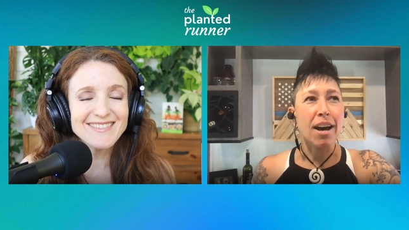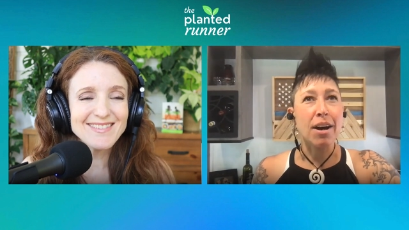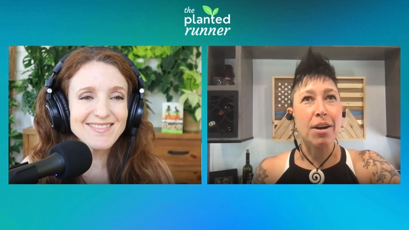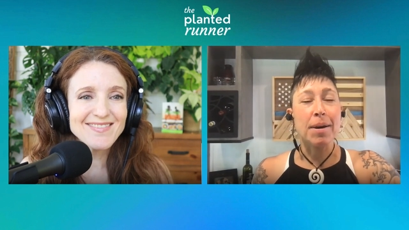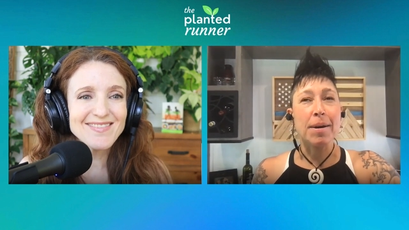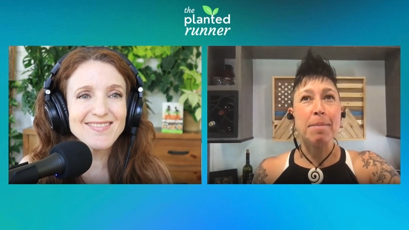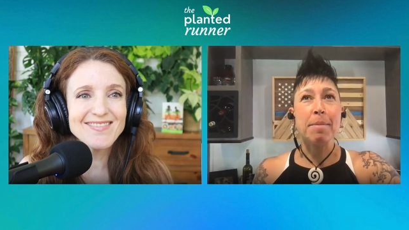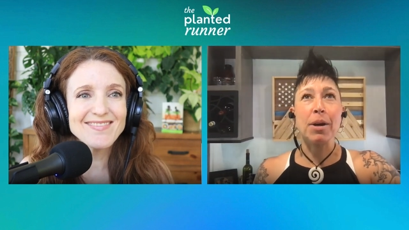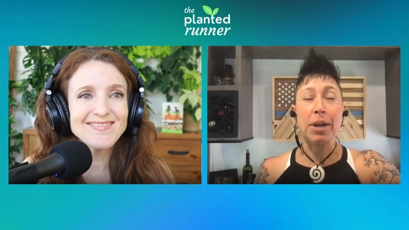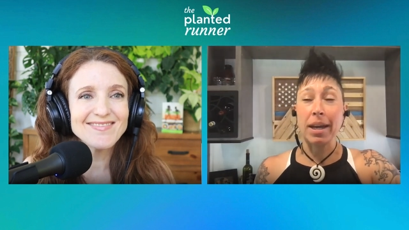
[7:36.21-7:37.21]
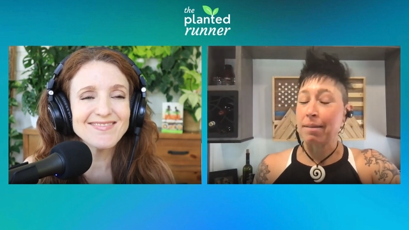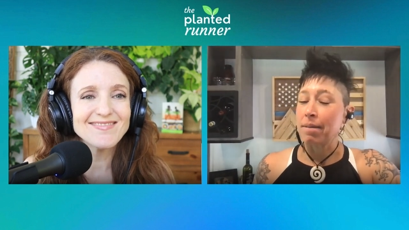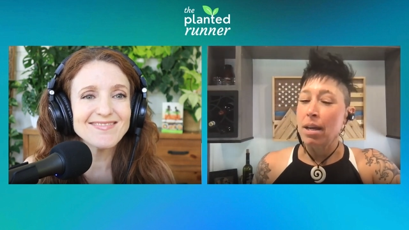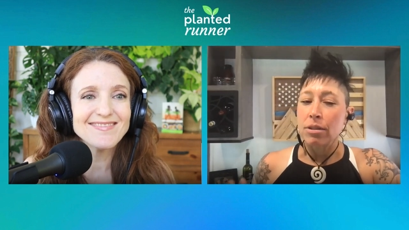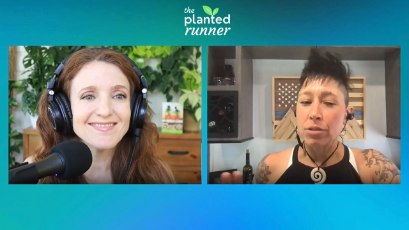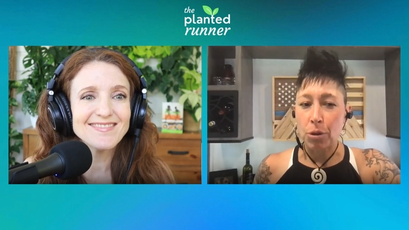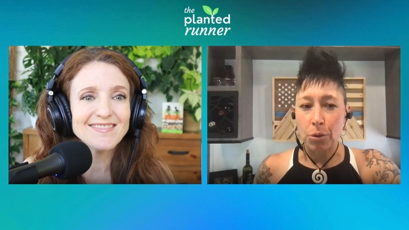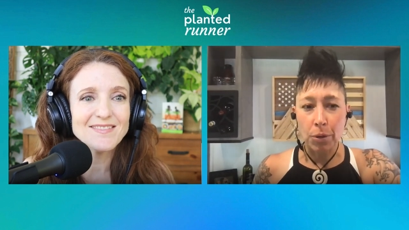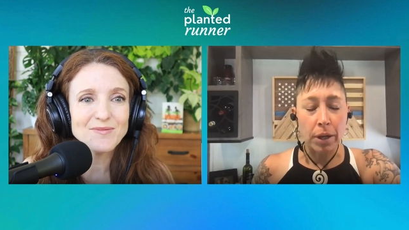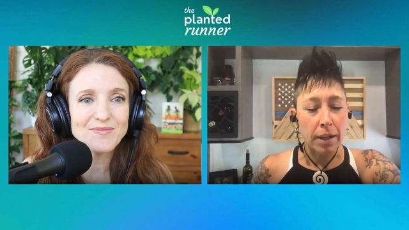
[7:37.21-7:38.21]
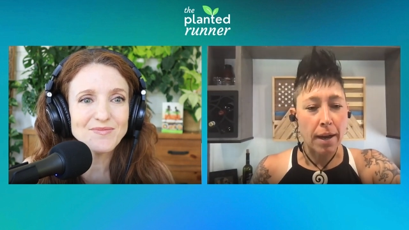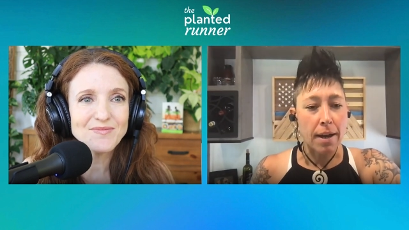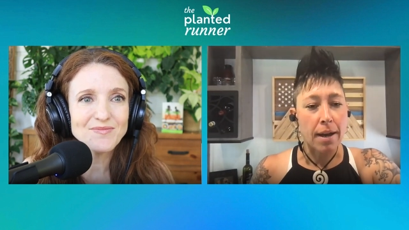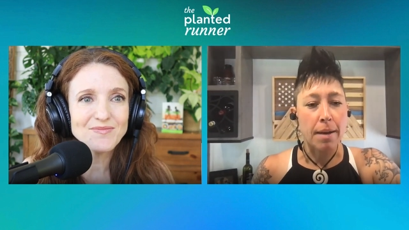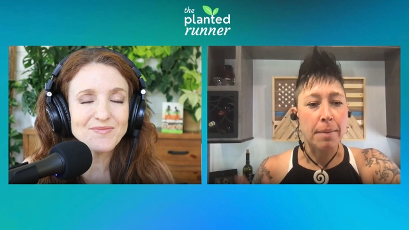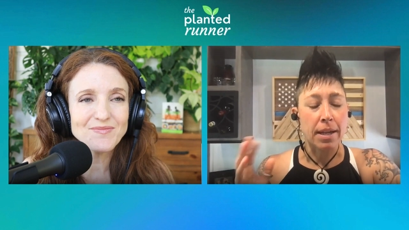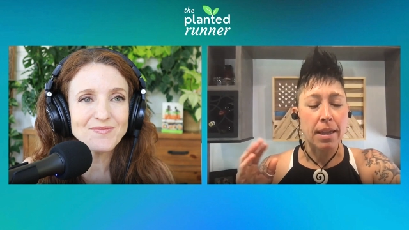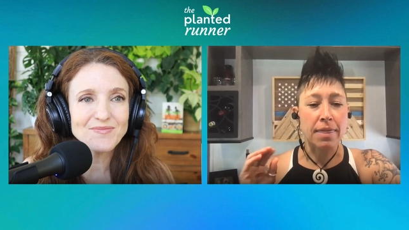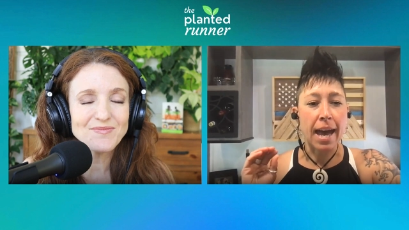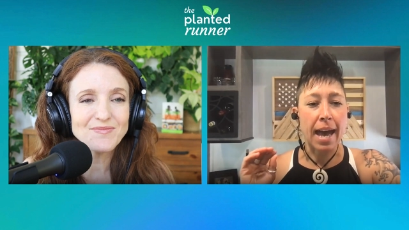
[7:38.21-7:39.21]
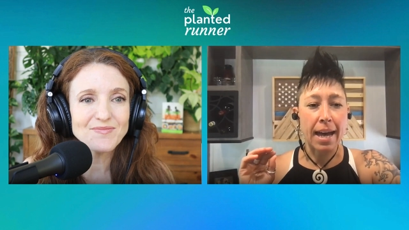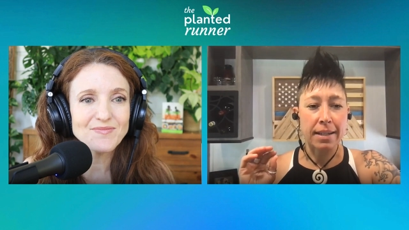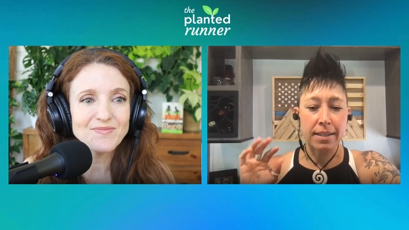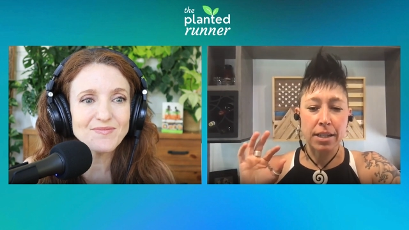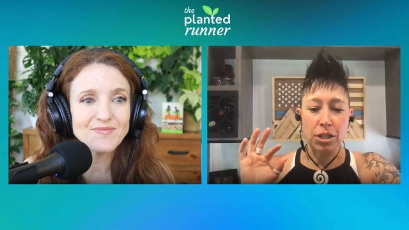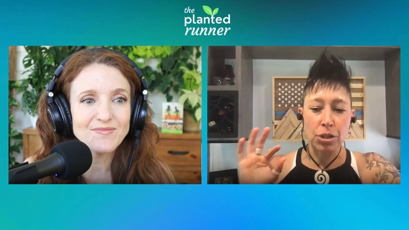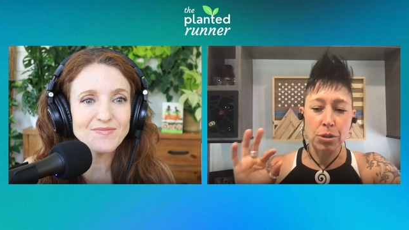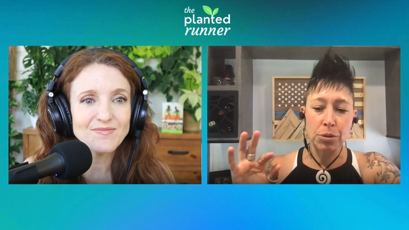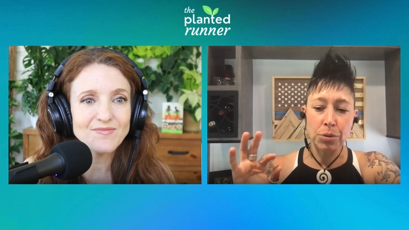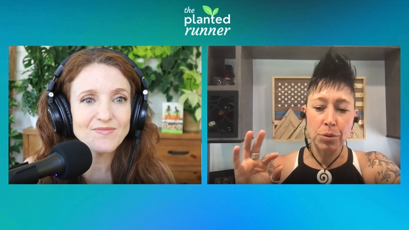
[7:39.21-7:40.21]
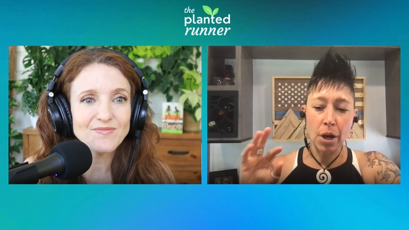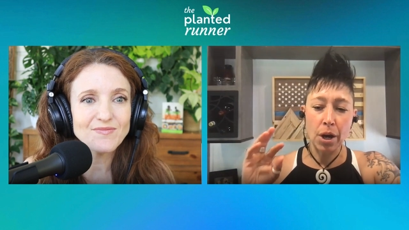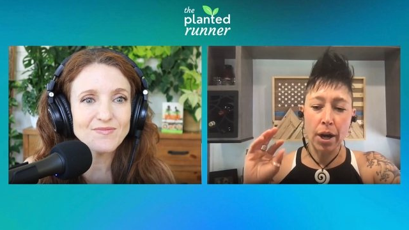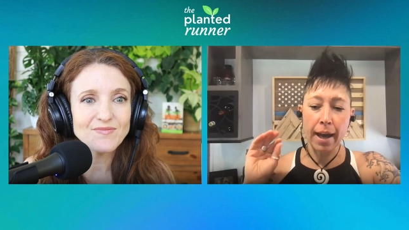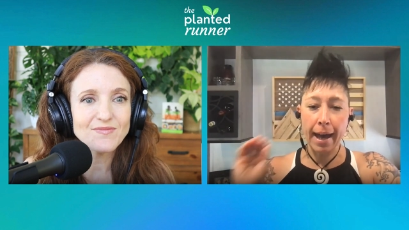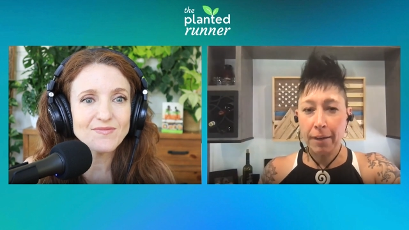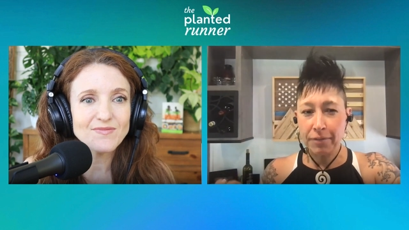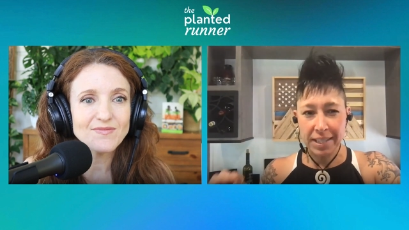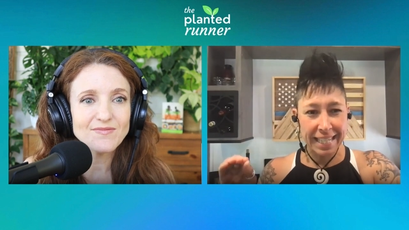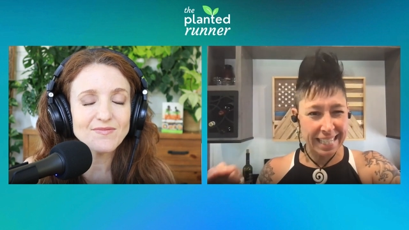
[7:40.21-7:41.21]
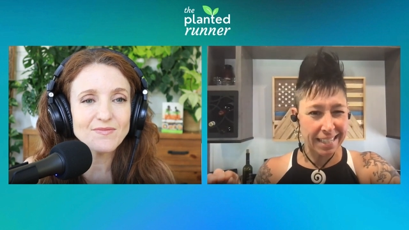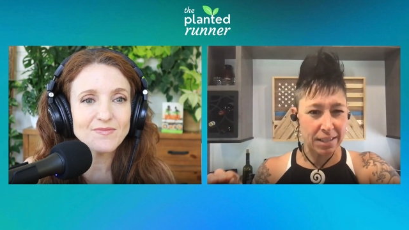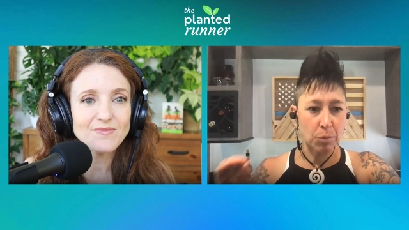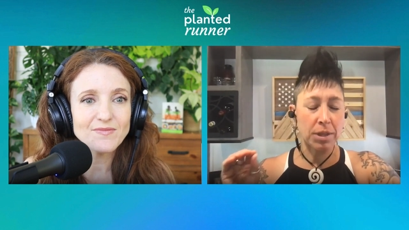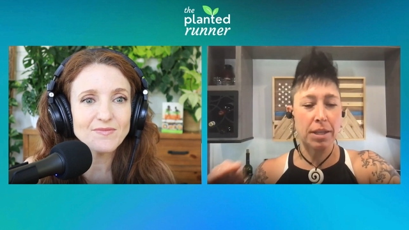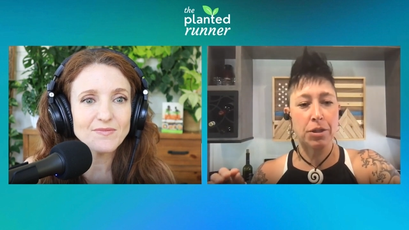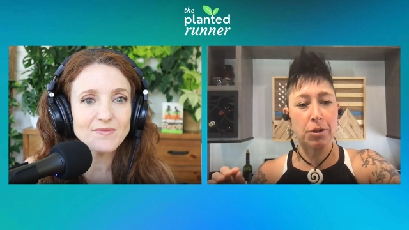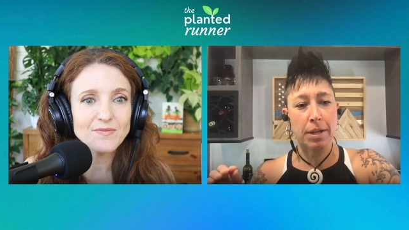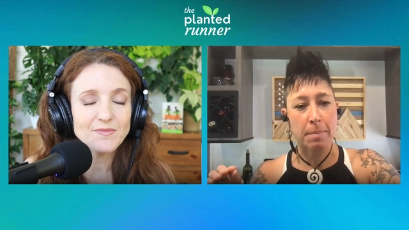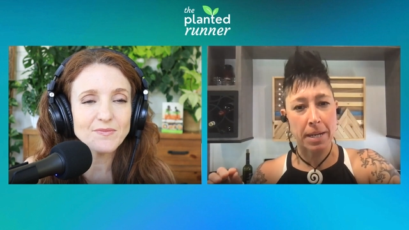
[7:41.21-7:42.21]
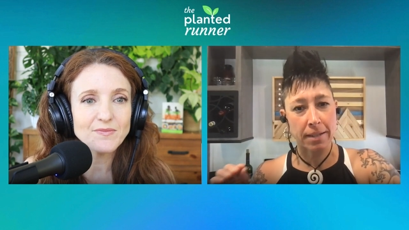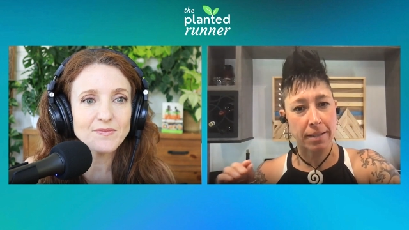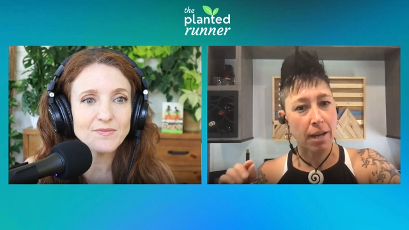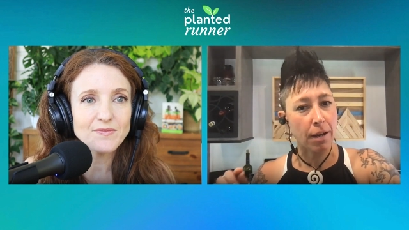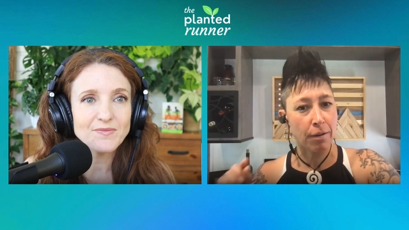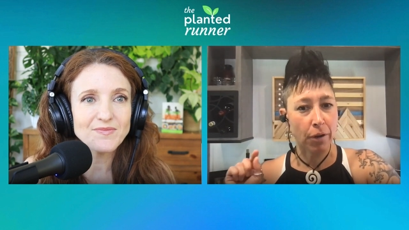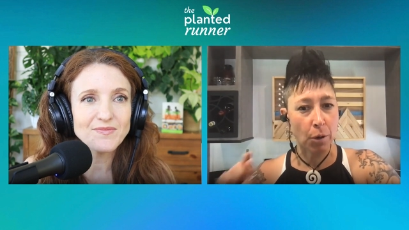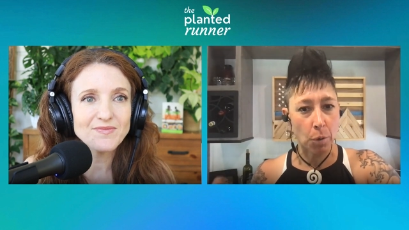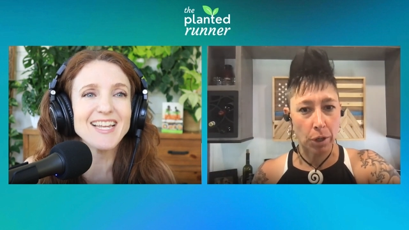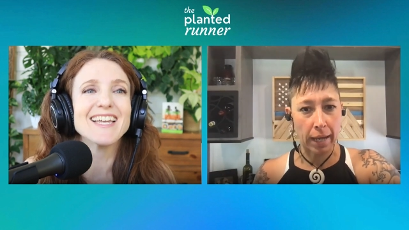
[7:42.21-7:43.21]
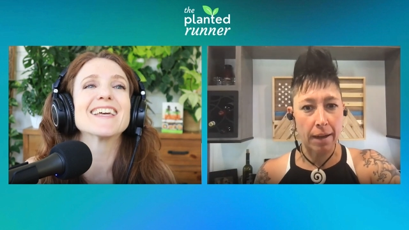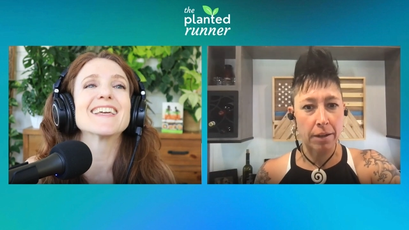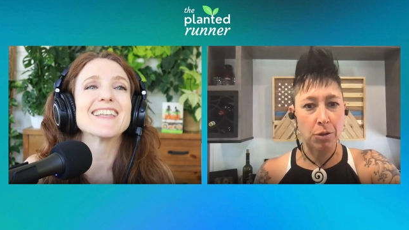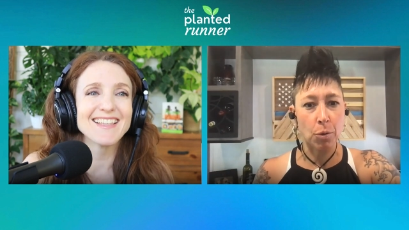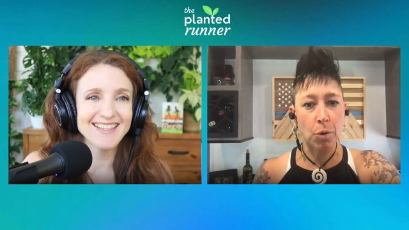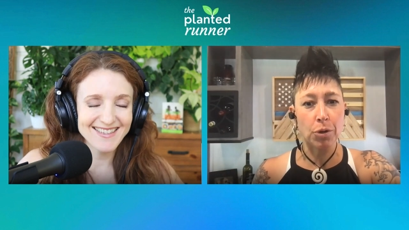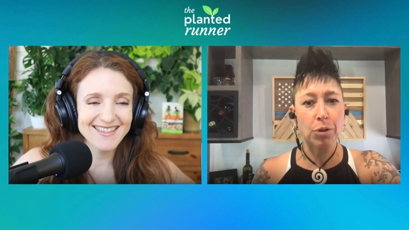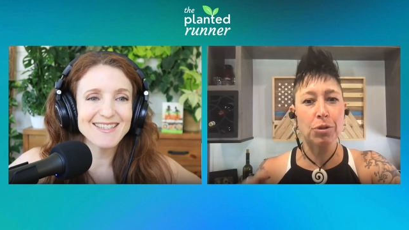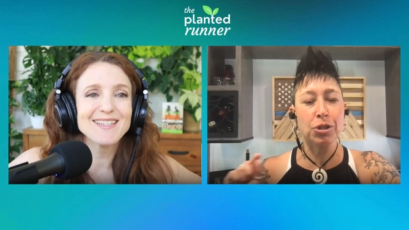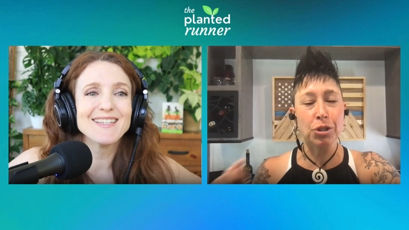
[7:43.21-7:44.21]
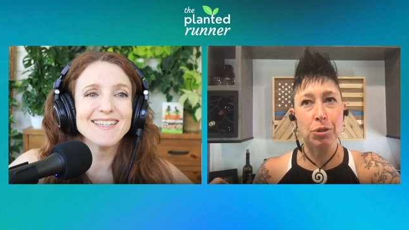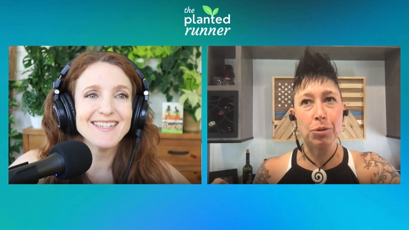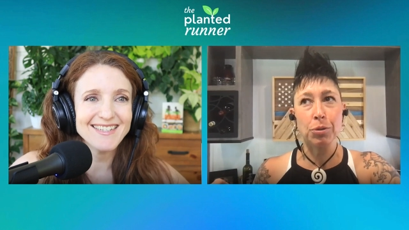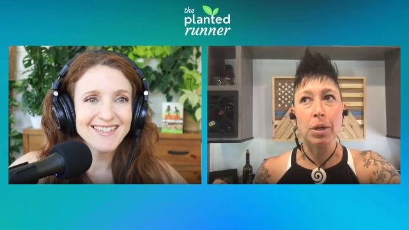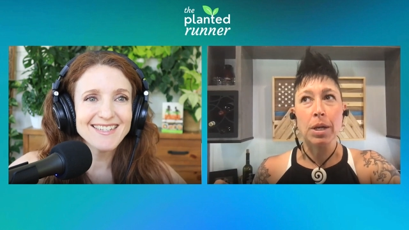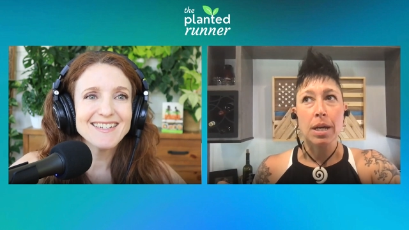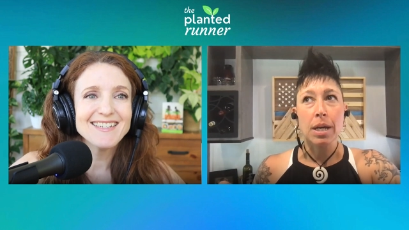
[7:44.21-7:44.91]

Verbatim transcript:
Speaker 1: um, okay. So um, that you uh, have to eat within 30 minutes of a workout in order to